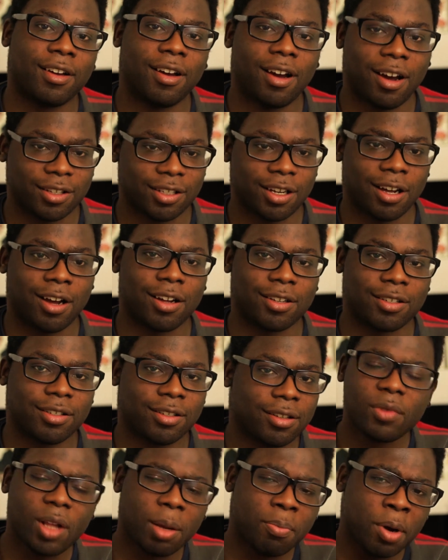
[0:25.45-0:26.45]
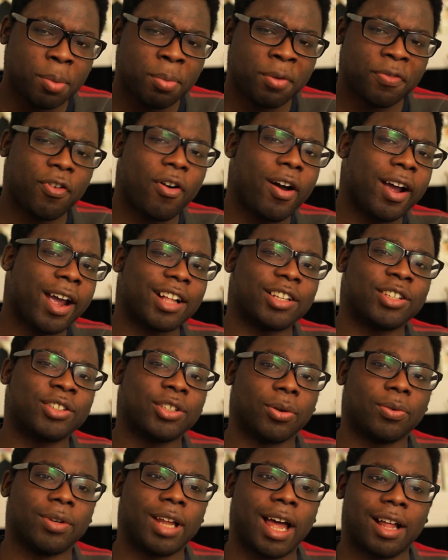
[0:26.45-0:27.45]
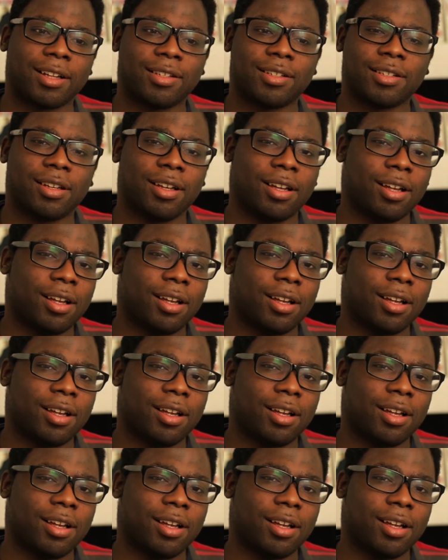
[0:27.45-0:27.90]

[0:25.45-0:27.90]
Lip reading: at art. But before I get into that,